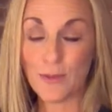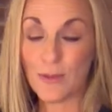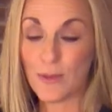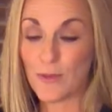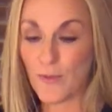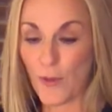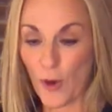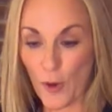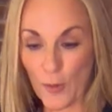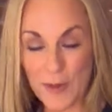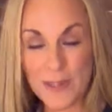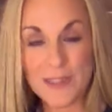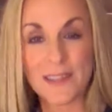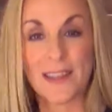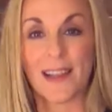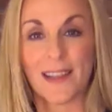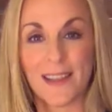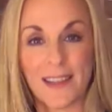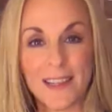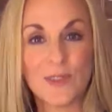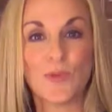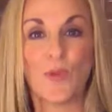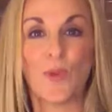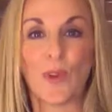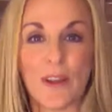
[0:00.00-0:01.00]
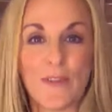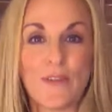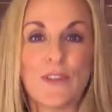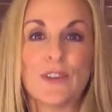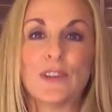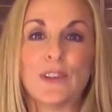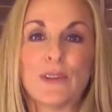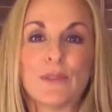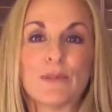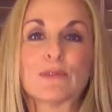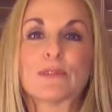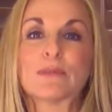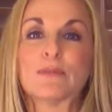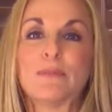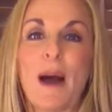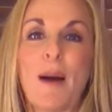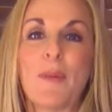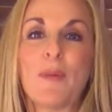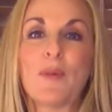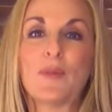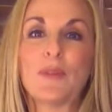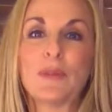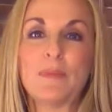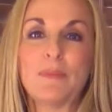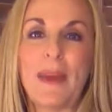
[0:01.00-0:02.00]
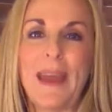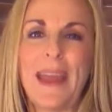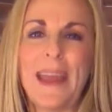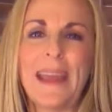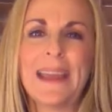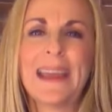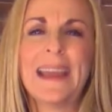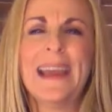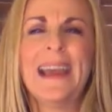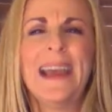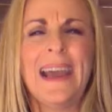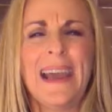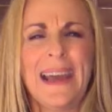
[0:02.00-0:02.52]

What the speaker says: Well, vermicelli is one of the noodles Mama would make.